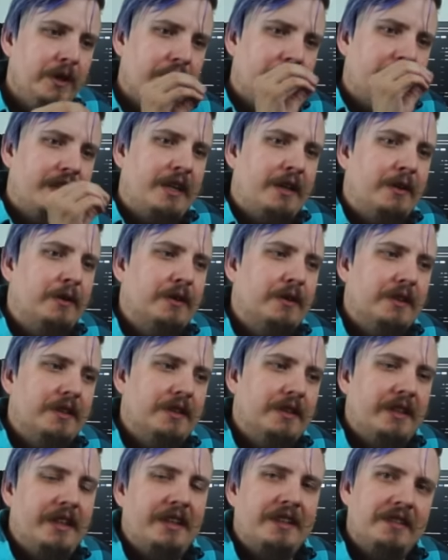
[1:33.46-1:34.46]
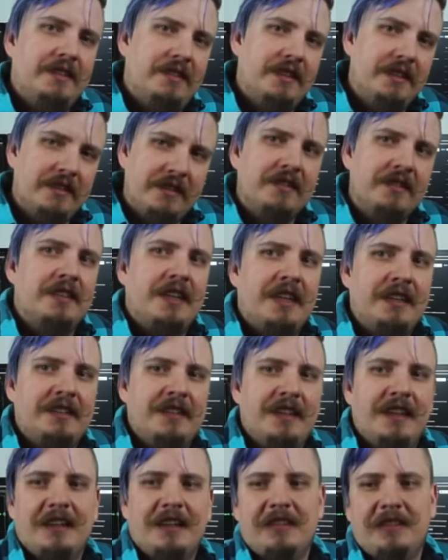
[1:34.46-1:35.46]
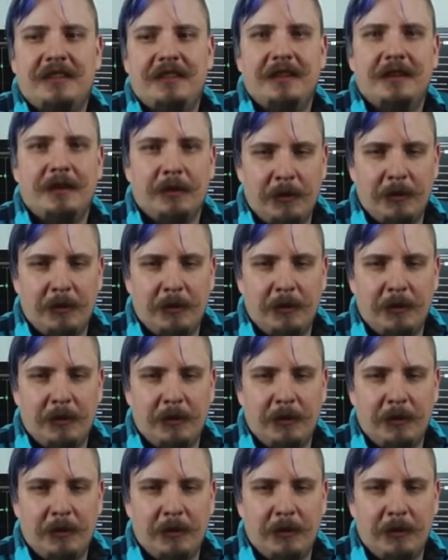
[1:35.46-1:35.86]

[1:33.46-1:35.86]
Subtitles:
Now, since it's ITX, the